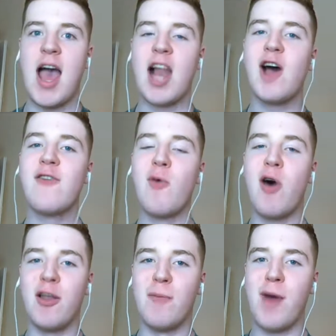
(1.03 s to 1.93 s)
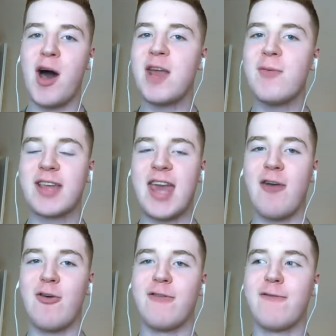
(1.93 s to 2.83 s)
Hello everyone, my name is
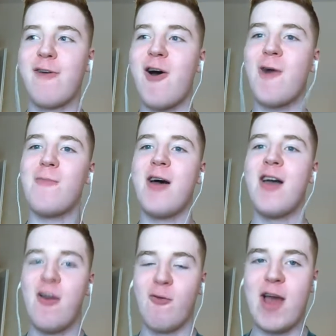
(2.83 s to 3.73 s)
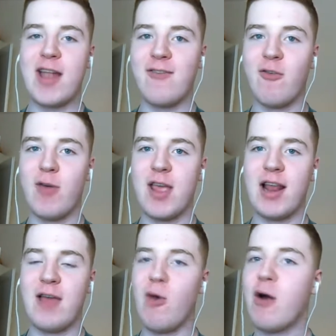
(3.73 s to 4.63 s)
Kieran from Red Devil
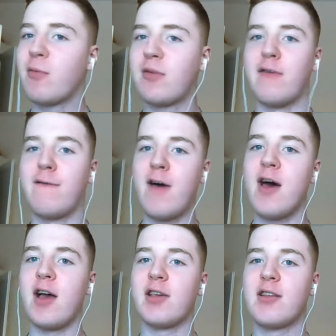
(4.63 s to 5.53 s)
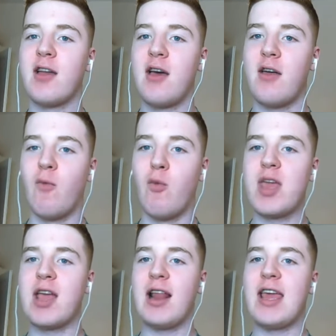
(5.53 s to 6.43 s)
Weekly and welcome to the first
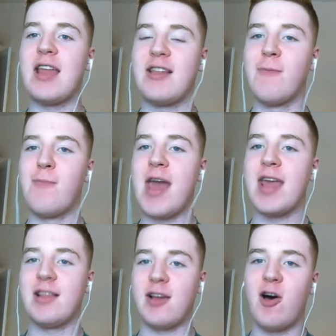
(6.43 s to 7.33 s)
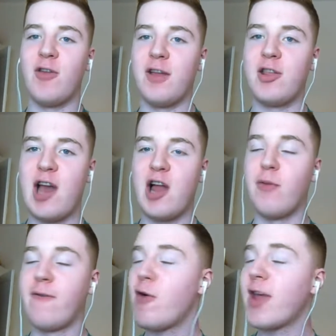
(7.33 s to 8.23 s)
weekly debate on the channel.
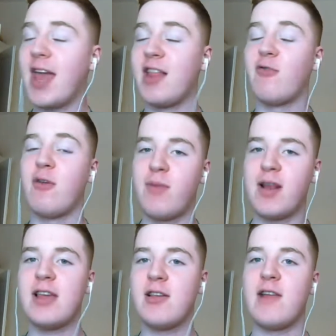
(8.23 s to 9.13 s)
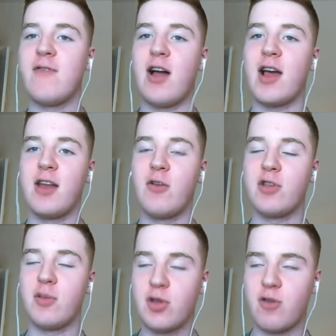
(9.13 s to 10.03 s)
Before we get into it, please leave a like and
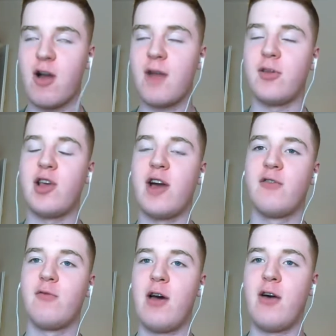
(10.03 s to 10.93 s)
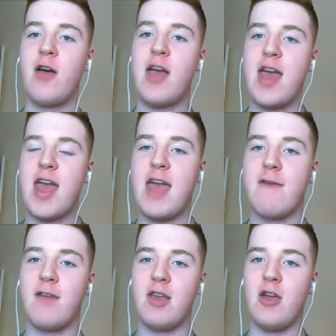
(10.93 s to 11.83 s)
also subscribe to the channel as well
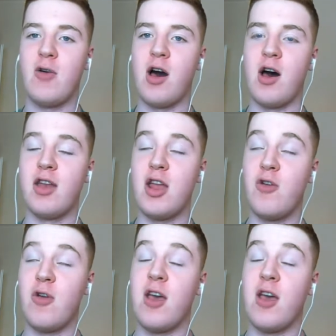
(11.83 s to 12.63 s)
if you are new.